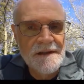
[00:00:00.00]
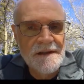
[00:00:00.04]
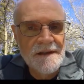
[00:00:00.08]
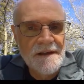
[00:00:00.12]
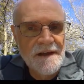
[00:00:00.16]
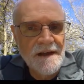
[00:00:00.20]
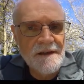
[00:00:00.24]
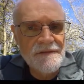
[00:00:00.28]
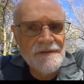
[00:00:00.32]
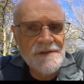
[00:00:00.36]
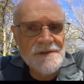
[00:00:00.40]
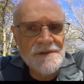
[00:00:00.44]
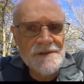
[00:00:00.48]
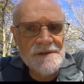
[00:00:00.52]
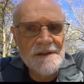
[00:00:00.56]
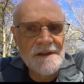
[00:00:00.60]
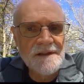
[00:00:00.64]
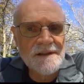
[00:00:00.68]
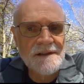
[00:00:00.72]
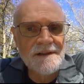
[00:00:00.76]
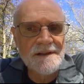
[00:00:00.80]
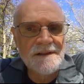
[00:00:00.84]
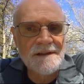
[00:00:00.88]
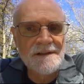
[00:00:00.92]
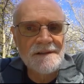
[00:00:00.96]
After
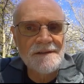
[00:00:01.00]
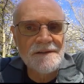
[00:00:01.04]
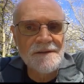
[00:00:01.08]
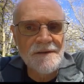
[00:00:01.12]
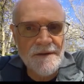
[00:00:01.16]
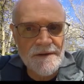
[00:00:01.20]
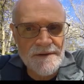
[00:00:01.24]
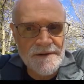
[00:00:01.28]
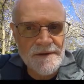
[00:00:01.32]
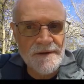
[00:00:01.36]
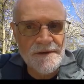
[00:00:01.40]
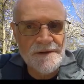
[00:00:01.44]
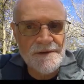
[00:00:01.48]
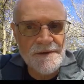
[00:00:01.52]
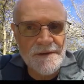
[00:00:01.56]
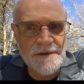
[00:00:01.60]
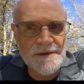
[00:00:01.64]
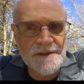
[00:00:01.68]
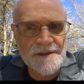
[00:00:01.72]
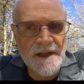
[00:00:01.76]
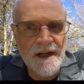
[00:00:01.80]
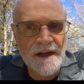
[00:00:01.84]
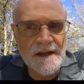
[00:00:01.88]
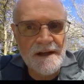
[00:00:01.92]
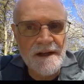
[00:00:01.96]
studying cross-cultural
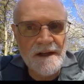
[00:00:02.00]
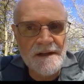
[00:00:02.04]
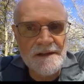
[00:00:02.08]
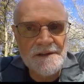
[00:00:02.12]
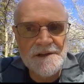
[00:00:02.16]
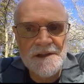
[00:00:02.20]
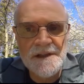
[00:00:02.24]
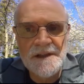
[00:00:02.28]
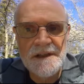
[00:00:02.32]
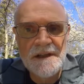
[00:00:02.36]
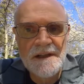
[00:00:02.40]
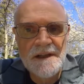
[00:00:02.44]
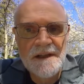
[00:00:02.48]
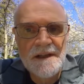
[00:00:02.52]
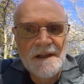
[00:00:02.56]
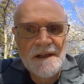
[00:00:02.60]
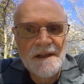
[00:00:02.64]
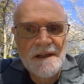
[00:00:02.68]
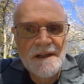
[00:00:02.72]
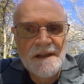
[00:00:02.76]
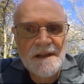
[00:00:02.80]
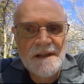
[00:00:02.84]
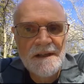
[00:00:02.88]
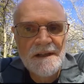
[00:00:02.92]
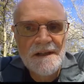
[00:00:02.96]
psychology,
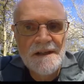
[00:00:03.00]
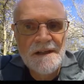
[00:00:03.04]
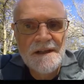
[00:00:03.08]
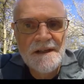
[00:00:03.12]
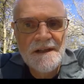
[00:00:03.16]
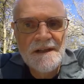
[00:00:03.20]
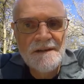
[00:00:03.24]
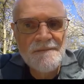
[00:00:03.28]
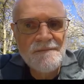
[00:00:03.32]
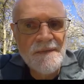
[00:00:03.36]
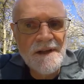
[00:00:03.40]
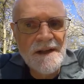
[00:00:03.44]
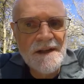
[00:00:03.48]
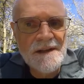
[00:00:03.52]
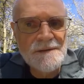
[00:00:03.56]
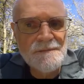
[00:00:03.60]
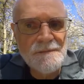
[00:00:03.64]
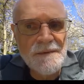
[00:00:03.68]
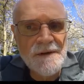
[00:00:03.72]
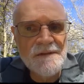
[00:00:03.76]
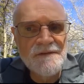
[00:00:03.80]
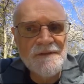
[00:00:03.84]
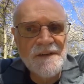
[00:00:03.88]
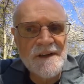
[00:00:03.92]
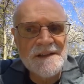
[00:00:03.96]
it makes
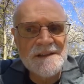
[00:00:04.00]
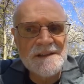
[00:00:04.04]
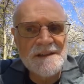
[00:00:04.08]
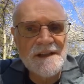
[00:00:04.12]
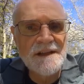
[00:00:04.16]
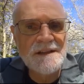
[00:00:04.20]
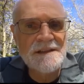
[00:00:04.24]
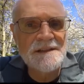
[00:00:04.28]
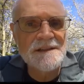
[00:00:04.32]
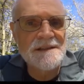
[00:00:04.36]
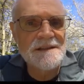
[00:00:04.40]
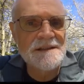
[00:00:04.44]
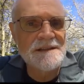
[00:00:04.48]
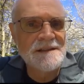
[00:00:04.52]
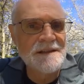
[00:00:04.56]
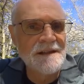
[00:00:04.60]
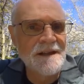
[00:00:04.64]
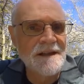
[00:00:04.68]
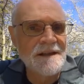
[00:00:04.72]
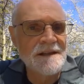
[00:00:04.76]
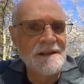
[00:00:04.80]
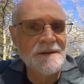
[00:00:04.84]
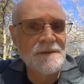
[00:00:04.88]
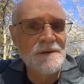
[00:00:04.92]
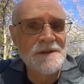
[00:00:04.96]
perfect sense
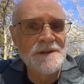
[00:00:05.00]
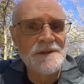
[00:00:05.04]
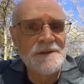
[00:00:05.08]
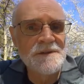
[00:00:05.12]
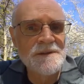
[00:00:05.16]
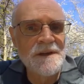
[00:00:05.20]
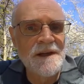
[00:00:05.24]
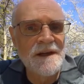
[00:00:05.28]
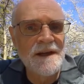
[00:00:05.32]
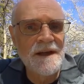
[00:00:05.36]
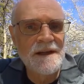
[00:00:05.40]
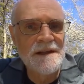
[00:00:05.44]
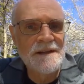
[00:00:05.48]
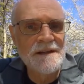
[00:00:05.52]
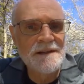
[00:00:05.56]
that he would do that.